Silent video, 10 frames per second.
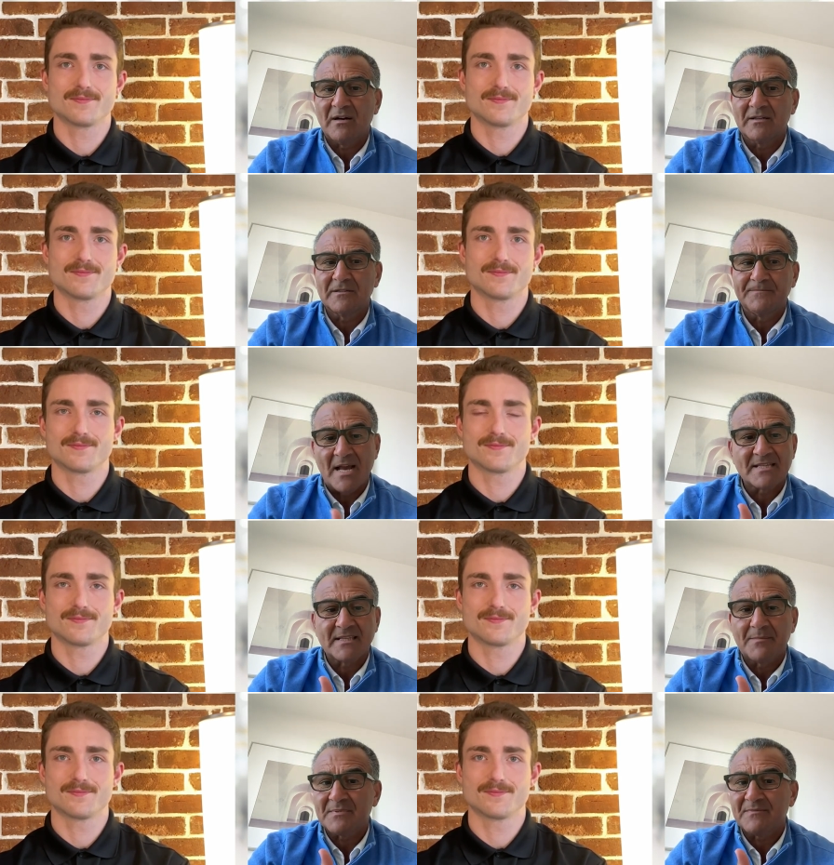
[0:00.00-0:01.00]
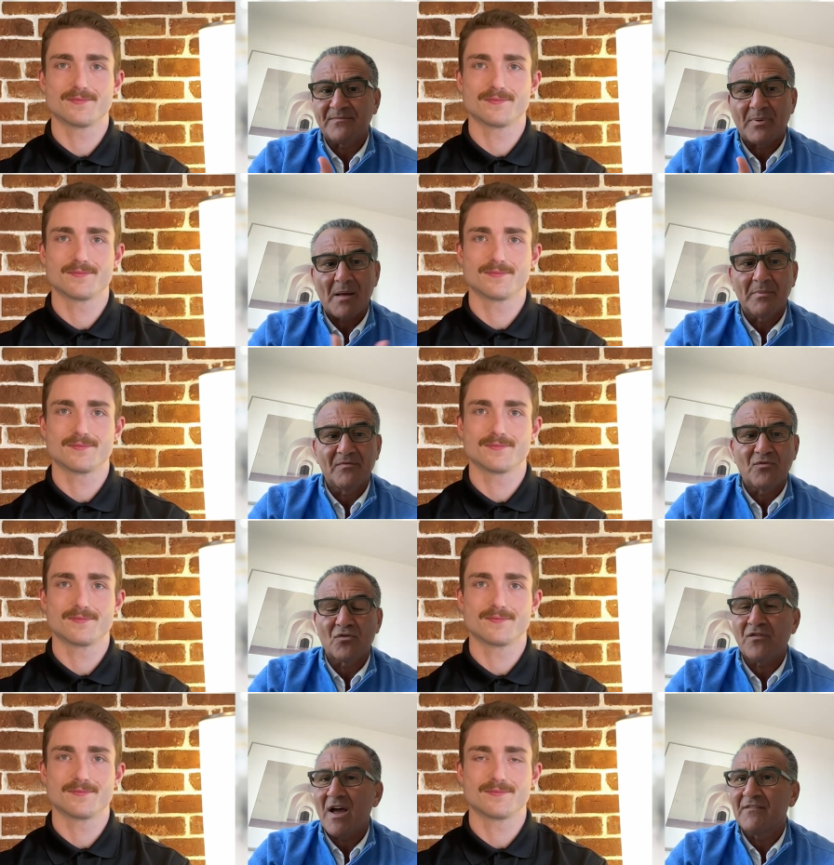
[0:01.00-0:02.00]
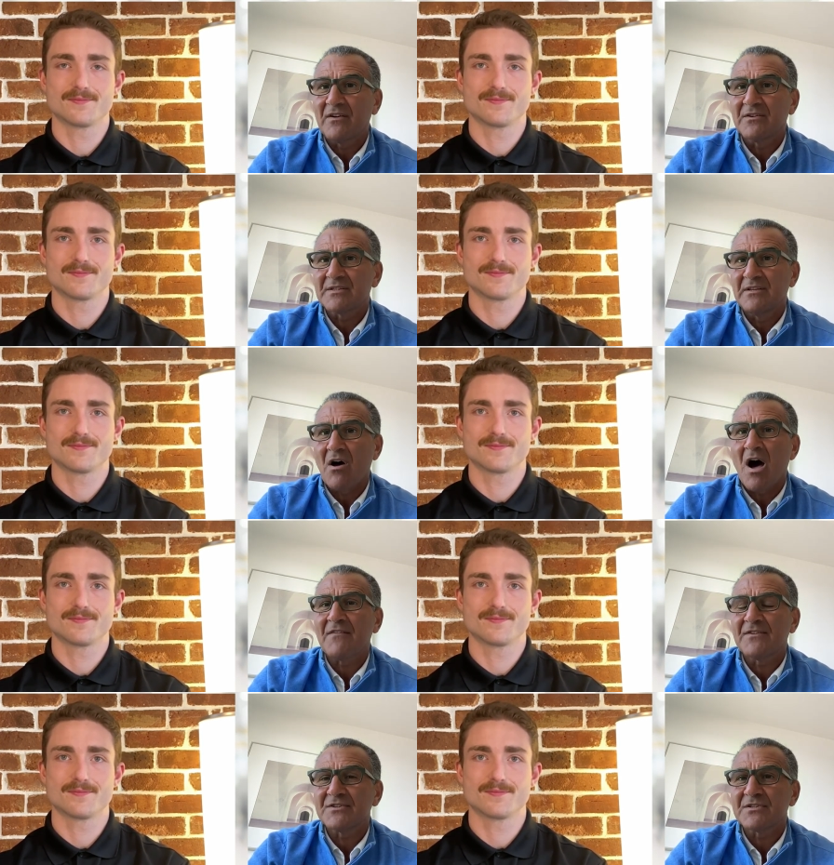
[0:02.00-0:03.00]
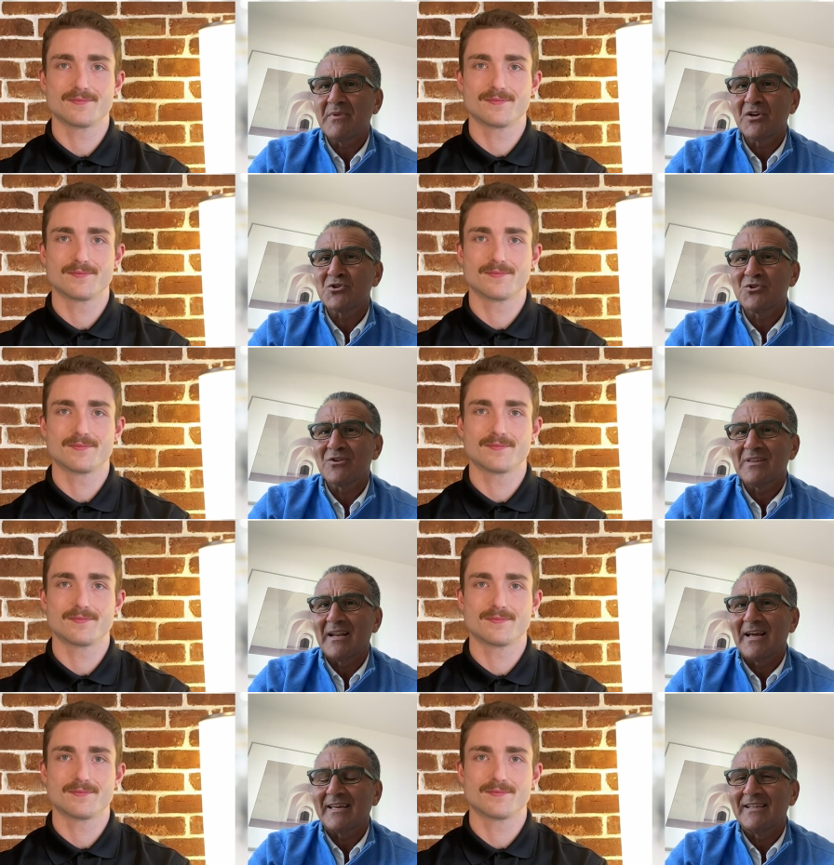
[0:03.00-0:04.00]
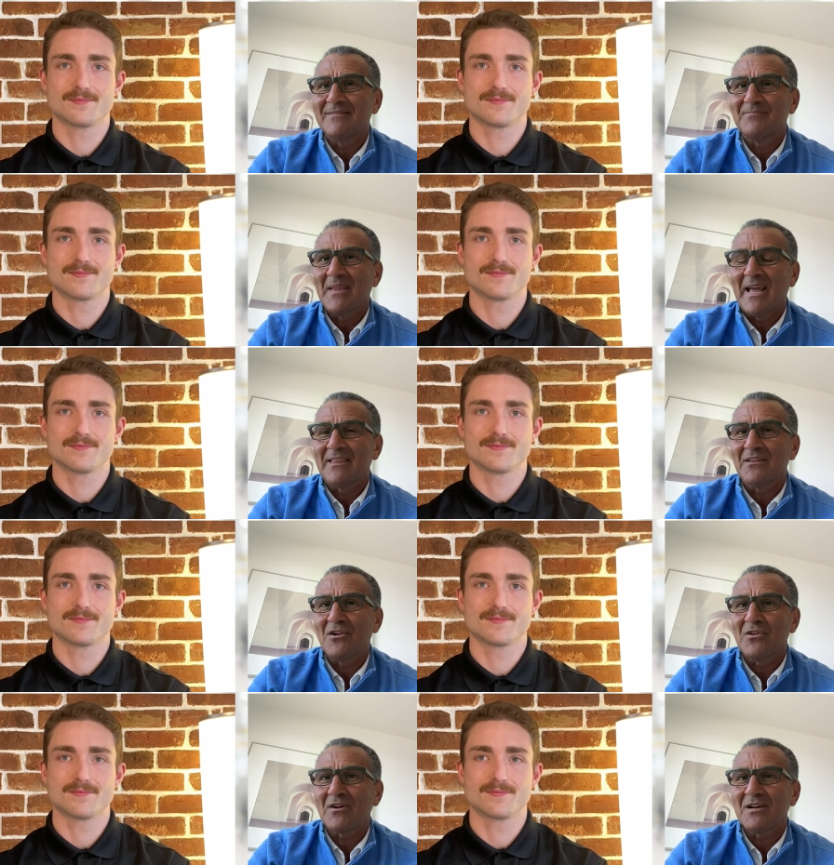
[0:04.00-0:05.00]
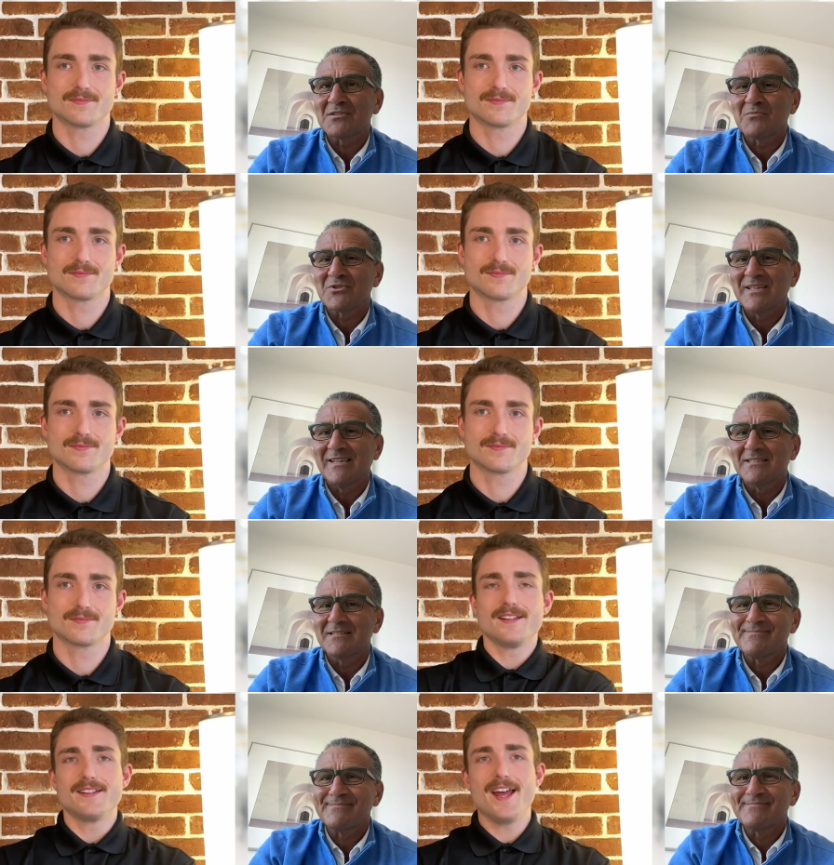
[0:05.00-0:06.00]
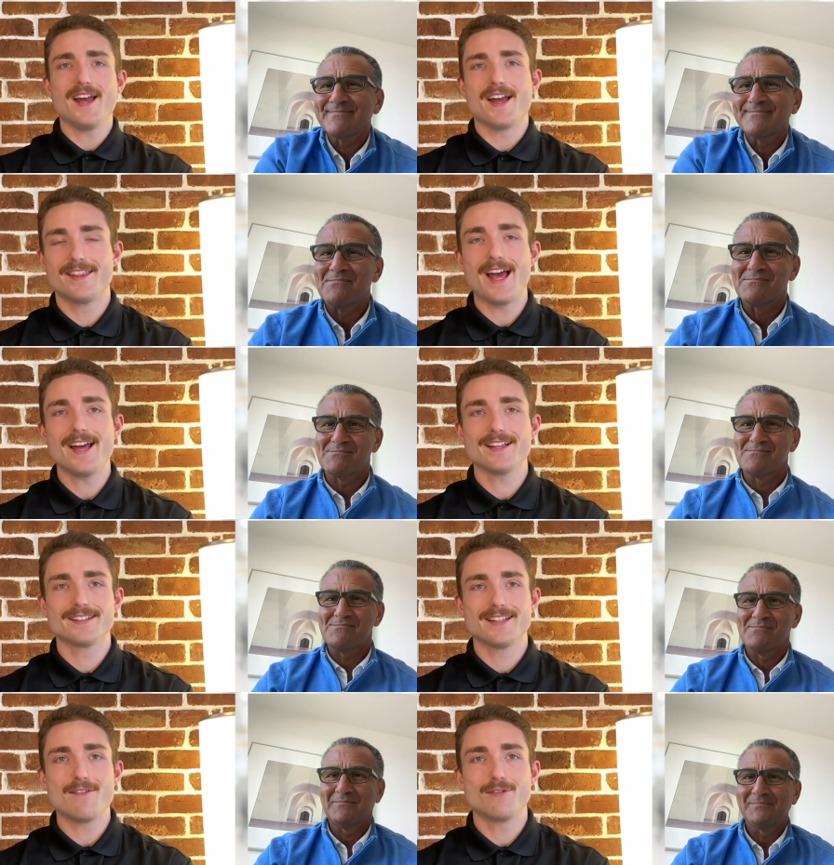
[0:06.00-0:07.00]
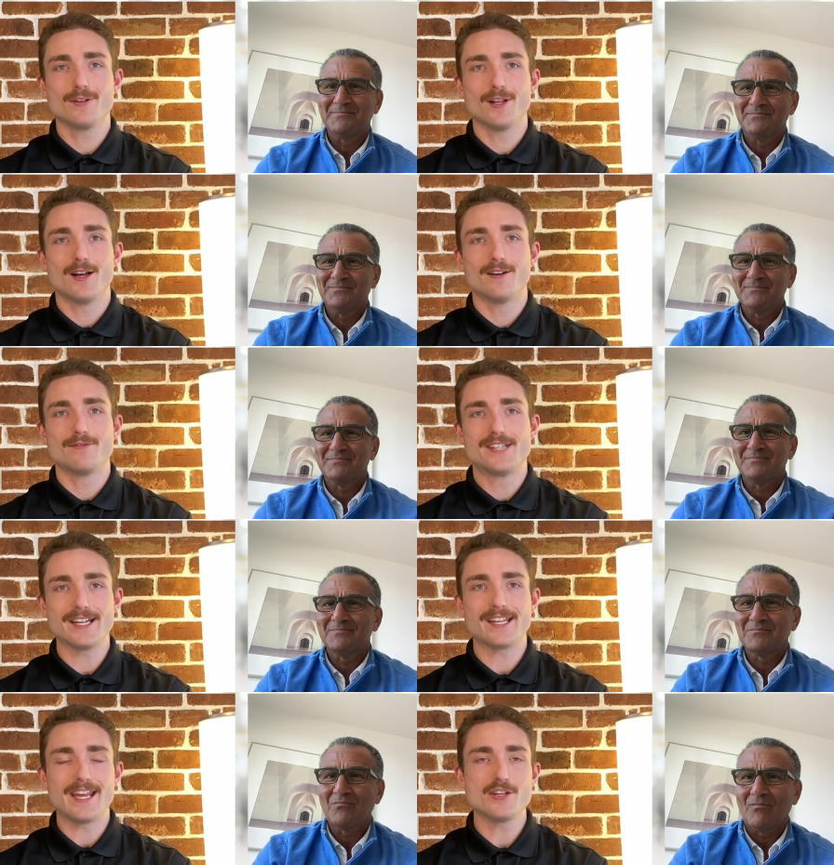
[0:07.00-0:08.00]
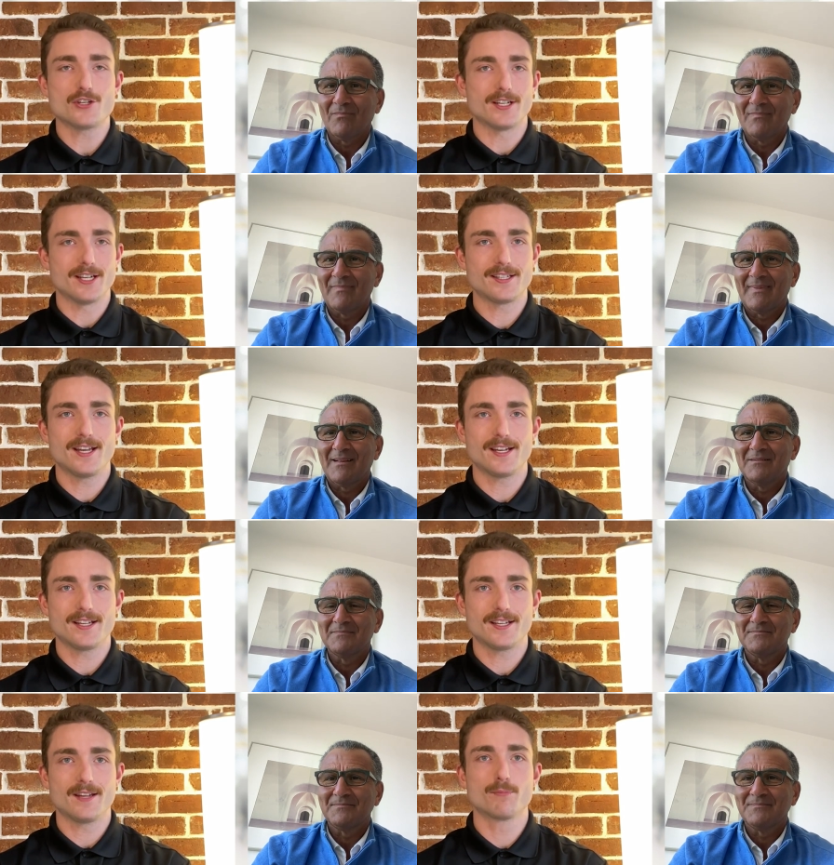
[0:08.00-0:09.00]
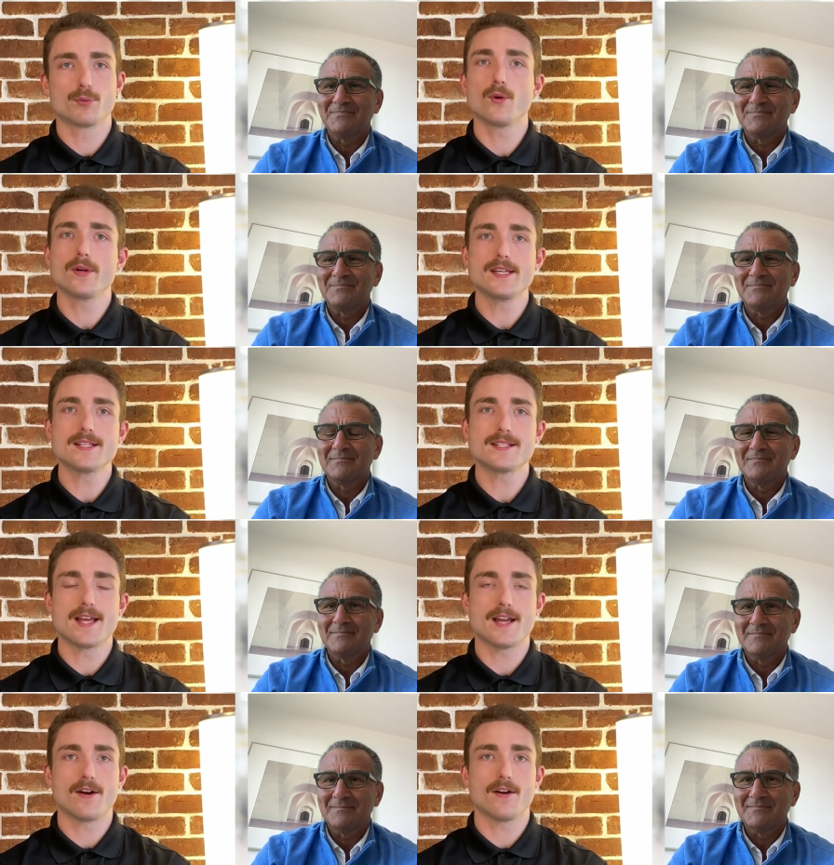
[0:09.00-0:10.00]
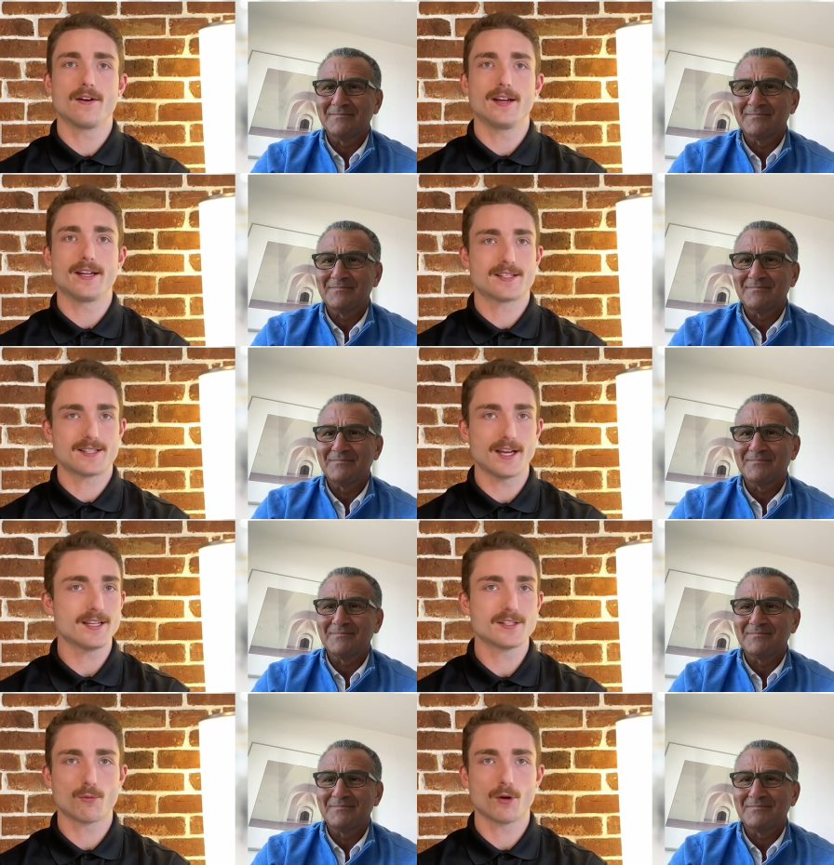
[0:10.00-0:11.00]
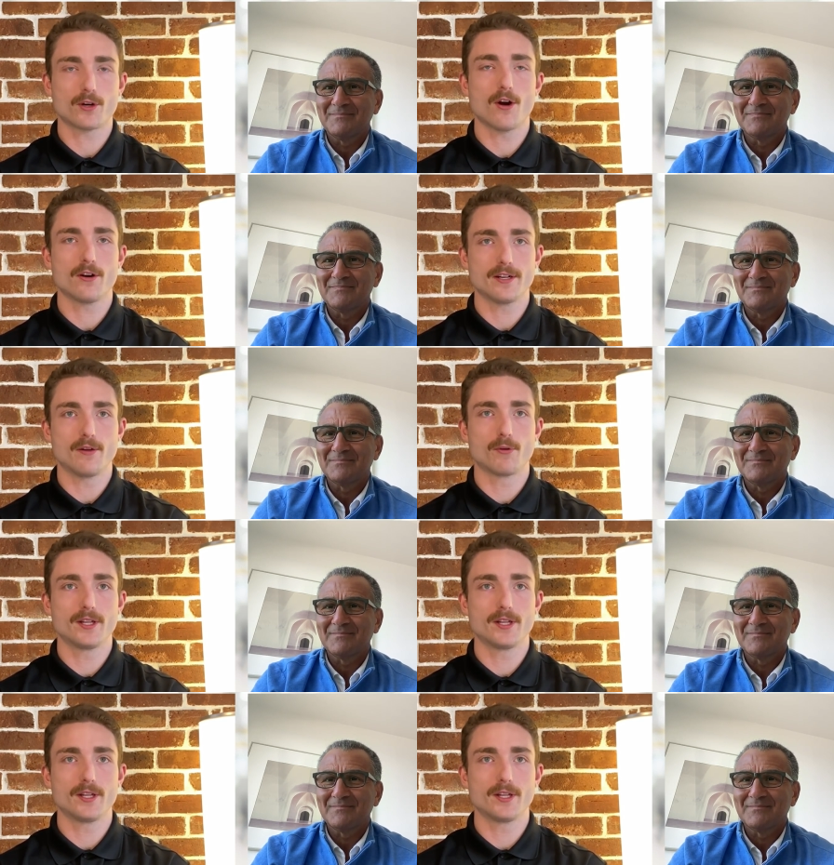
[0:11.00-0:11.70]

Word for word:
Speaker 1: hard. I slept probably four or five years in the office to make sure that I can handle all my customers' needs.
Speaker 2: Yeah, that level of dedication and getting employees that are excited to work hard and